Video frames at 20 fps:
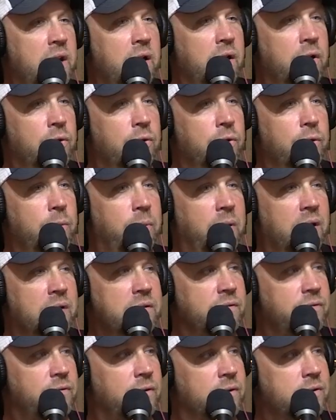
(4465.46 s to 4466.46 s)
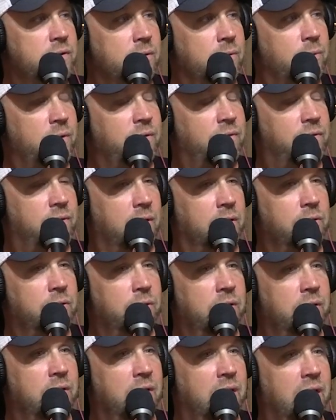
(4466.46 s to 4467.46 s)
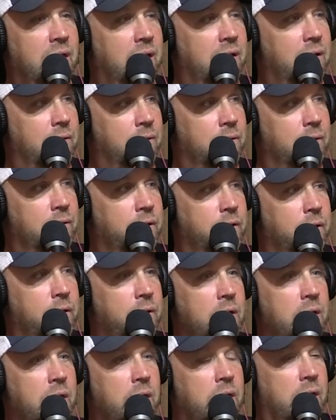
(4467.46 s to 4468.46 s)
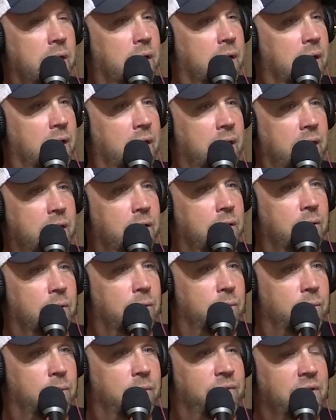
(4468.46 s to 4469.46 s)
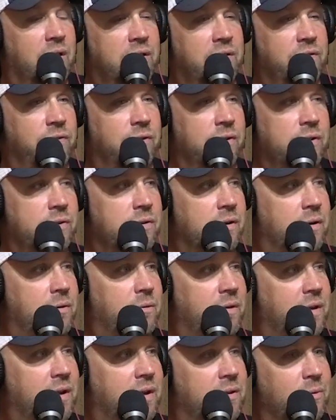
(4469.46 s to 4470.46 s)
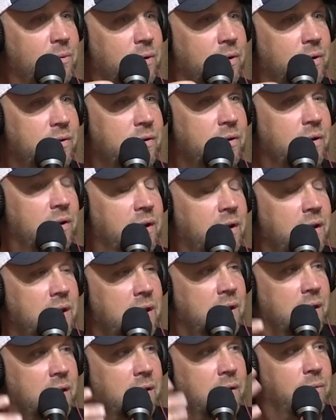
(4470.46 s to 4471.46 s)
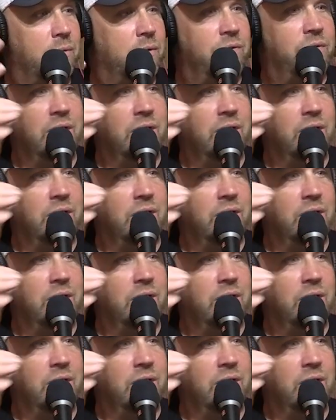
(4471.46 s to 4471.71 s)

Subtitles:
in our group has a function. We've alluded to that earlier. We've got the fun truck, we got the work truck, we've